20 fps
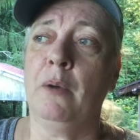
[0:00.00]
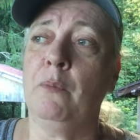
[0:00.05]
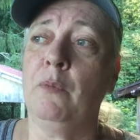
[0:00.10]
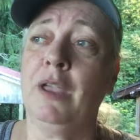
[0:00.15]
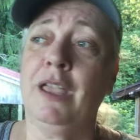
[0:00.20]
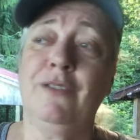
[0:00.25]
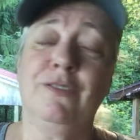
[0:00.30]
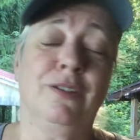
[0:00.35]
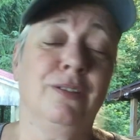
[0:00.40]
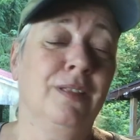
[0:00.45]

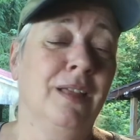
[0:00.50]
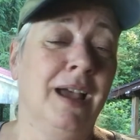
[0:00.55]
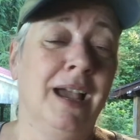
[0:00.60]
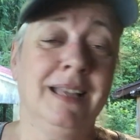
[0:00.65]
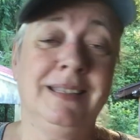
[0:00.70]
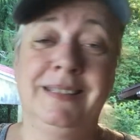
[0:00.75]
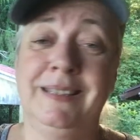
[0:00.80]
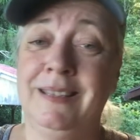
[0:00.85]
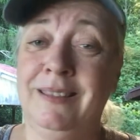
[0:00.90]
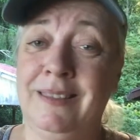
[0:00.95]
We have a
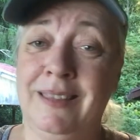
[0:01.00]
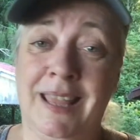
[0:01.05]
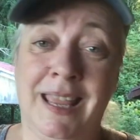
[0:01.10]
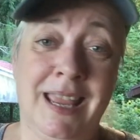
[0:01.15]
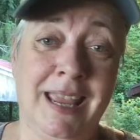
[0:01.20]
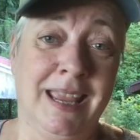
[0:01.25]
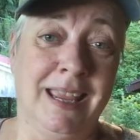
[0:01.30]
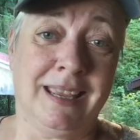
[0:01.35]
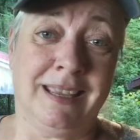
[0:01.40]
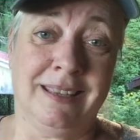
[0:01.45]
lot to
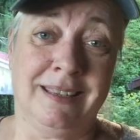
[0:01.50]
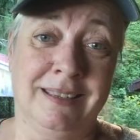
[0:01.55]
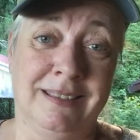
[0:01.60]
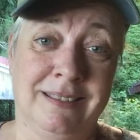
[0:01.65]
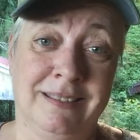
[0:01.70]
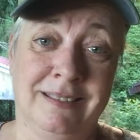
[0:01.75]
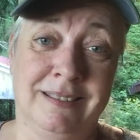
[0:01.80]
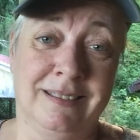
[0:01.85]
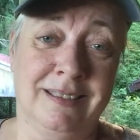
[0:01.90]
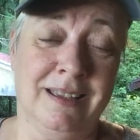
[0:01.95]
thank
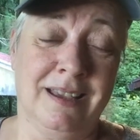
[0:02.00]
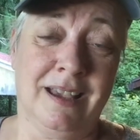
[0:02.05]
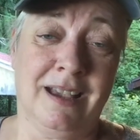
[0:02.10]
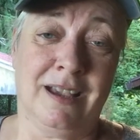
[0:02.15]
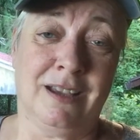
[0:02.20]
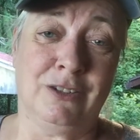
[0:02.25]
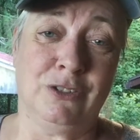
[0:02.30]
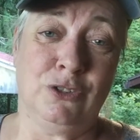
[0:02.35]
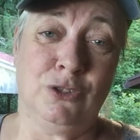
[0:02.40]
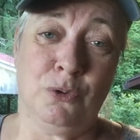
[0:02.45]

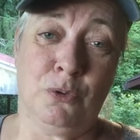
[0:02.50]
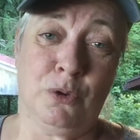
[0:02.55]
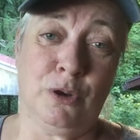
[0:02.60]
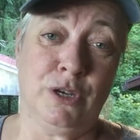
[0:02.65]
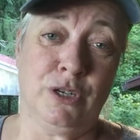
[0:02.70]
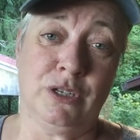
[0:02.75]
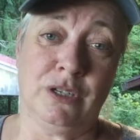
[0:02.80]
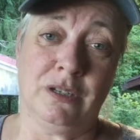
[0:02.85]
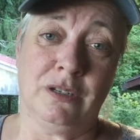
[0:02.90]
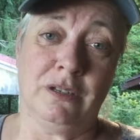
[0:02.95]

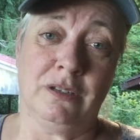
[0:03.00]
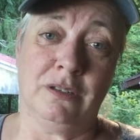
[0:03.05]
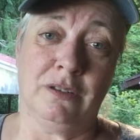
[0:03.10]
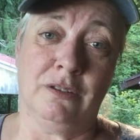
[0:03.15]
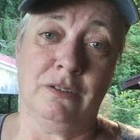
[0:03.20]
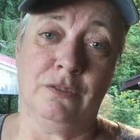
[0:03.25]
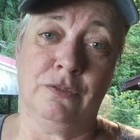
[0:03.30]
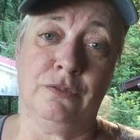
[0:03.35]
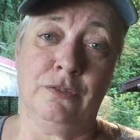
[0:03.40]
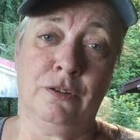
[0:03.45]
George
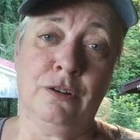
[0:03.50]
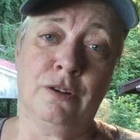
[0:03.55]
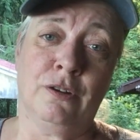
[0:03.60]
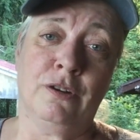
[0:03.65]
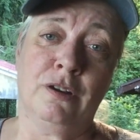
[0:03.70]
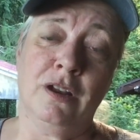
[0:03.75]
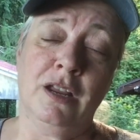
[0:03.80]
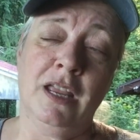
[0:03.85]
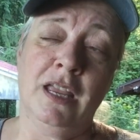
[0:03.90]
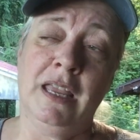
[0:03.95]

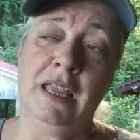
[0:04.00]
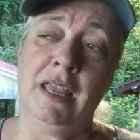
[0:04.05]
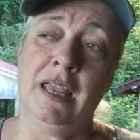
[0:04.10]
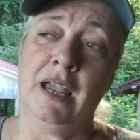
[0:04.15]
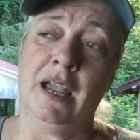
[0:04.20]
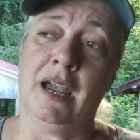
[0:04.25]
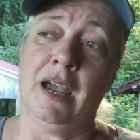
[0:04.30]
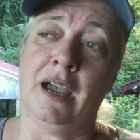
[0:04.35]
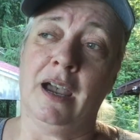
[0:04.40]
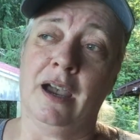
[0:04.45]
for
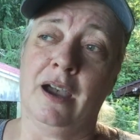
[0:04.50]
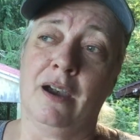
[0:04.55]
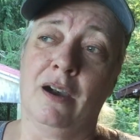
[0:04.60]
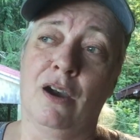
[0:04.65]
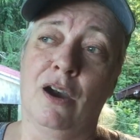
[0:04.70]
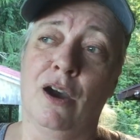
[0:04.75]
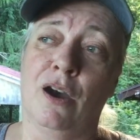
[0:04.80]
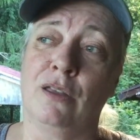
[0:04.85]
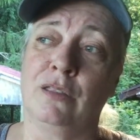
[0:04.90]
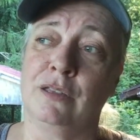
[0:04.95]

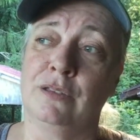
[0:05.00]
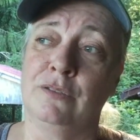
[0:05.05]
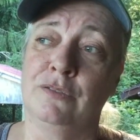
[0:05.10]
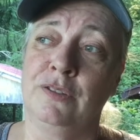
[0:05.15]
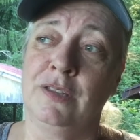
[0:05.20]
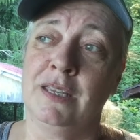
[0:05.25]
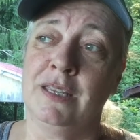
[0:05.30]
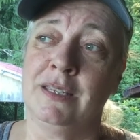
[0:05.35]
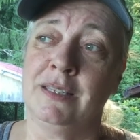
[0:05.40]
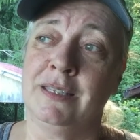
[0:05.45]
all of
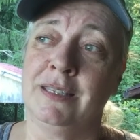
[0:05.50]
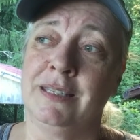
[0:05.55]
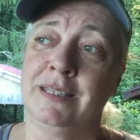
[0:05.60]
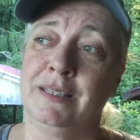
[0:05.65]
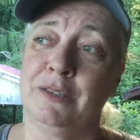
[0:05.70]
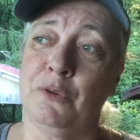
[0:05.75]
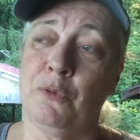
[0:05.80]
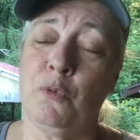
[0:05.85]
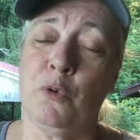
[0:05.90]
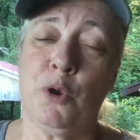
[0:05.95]

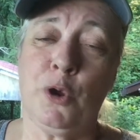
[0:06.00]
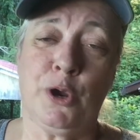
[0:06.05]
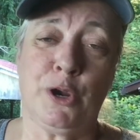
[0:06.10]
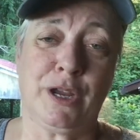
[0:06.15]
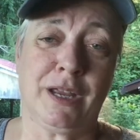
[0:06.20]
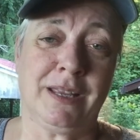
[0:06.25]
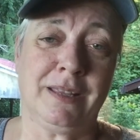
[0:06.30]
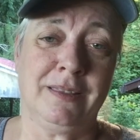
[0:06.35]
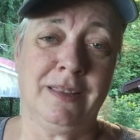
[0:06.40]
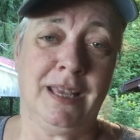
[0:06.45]
his
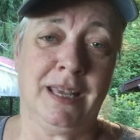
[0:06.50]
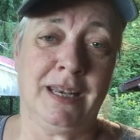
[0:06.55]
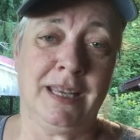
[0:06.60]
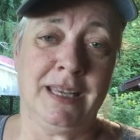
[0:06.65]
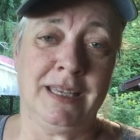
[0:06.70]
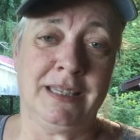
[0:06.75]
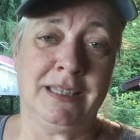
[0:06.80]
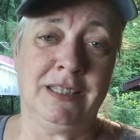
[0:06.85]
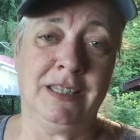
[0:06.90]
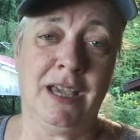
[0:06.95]
work that
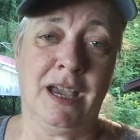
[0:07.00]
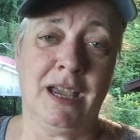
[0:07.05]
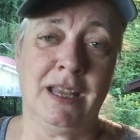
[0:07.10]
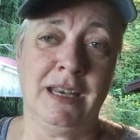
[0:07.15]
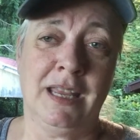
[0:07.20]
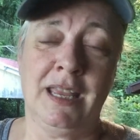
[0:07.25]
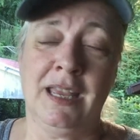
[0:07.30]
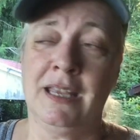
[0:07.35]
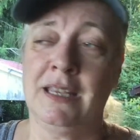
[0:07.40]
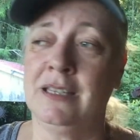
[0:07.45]
he's
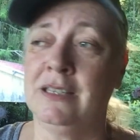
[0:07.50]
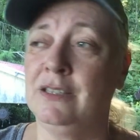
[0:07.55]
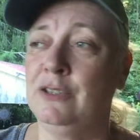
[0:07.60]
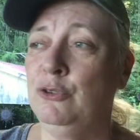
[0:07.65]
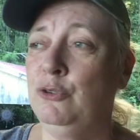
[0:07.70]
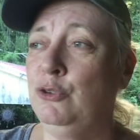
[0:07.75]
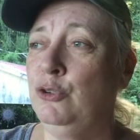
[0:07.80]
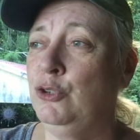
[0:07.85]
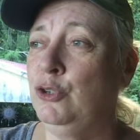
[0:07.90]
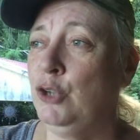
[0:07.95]
done, and
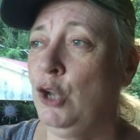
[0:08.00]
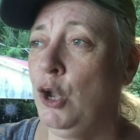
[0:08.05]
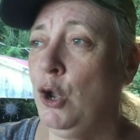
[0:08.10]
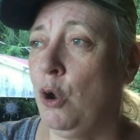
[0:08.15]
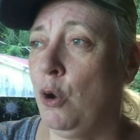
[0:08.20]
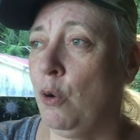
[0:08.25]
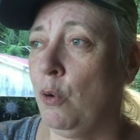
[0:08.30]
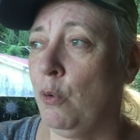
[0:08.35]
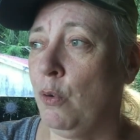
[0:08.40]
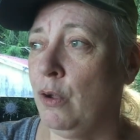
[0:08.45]
to
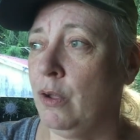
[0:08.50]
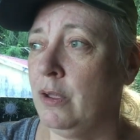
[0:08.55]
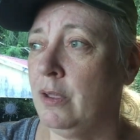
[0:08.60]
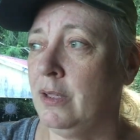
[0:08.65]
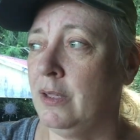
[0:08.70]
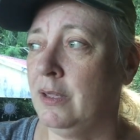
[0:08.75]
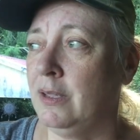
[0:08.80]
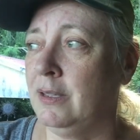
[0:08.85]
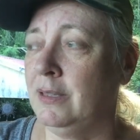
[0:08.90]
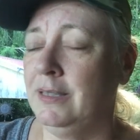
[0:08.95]
show
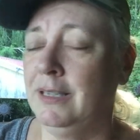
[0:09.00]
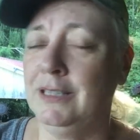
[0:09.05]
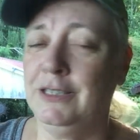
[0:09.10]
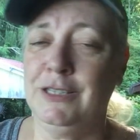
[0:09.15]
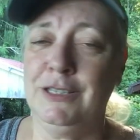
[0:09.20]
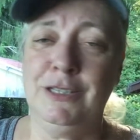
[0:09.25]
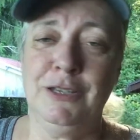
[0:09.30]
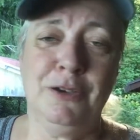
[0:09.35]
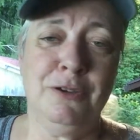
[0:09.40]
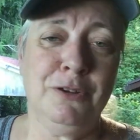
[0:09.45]
that
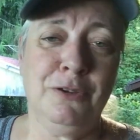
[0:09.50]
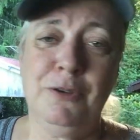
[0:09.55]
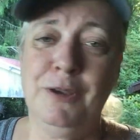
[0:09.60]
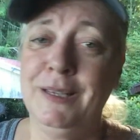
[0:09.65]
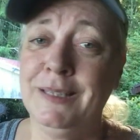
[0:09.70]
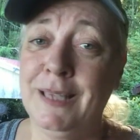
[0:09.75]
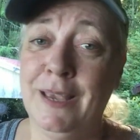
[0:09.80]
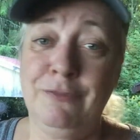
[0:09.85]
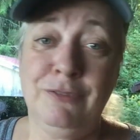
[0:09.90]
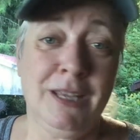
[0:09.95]
you don't
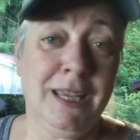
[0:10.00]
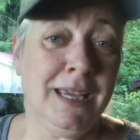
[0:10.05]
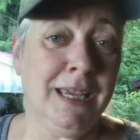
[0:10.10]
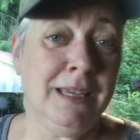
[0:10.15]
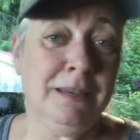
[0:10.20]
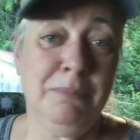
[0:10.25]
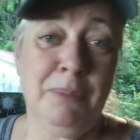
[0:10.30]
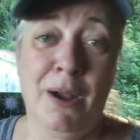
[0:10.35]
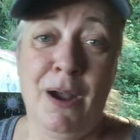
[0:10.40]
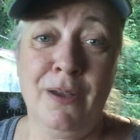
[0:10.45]
always have to
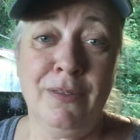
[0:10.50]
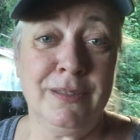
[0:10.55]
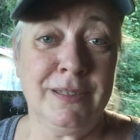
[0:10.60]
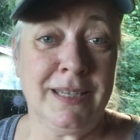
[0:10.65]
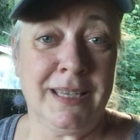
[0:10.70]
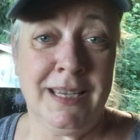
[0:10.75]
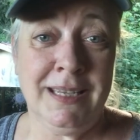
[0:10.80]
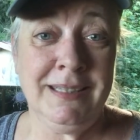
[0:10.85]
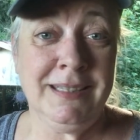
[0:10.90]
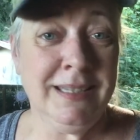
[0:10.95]
hand
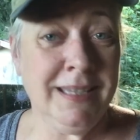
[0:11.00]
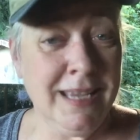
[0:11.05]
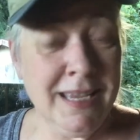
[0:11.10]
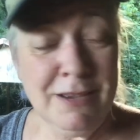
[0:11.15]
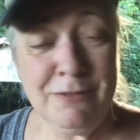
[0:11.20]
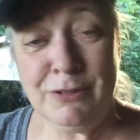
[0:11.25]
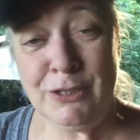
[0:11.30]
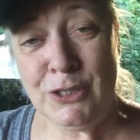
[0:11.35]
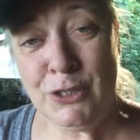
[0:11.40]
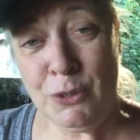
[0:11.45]
pollinate to
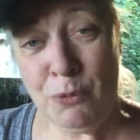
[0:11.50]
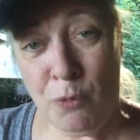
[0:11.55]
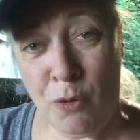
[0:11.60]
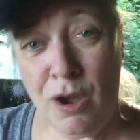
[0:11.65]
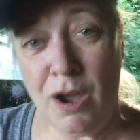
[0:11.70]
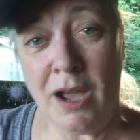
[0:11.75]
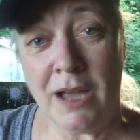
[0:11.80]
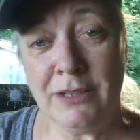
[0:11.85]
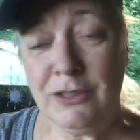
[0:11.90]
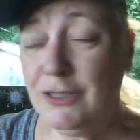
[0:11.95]
get what you
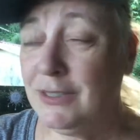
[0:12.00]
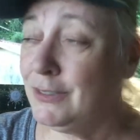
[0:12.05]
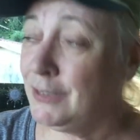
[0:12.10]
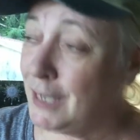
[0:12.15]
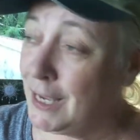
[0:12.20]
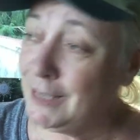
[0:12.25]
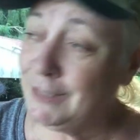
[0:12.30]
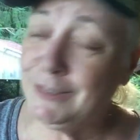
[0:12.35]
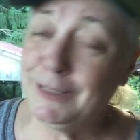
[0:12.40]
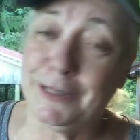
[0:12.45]
want. It just
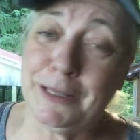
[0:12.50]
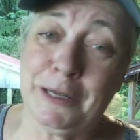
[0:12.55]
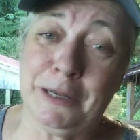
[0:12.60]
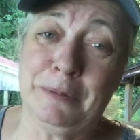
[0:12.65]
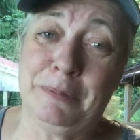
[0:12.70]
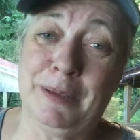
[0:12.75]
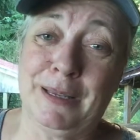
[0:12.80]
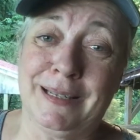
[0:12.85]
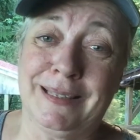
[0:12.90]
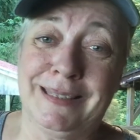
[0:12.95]
takes a
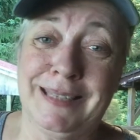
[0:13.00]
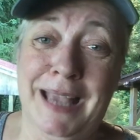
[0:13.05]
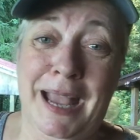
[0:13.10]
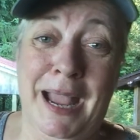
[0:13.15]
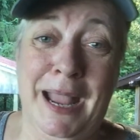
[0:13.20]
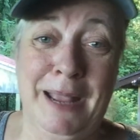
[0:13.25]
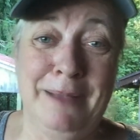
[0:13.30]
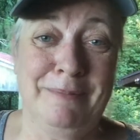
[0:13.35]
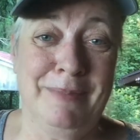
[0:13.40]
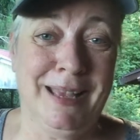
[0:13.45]
little bit of
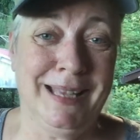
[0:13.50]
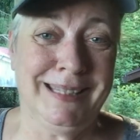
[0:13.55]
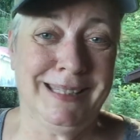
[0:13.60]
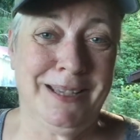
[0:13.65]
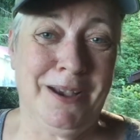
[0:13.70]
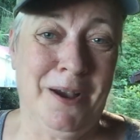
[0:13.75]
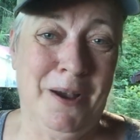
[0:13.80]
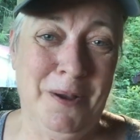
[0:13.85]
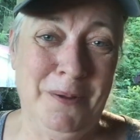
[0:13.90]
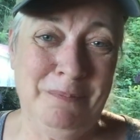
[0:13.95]
time, that's
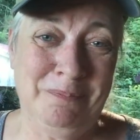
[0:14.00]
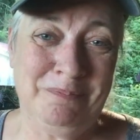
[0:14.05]
all.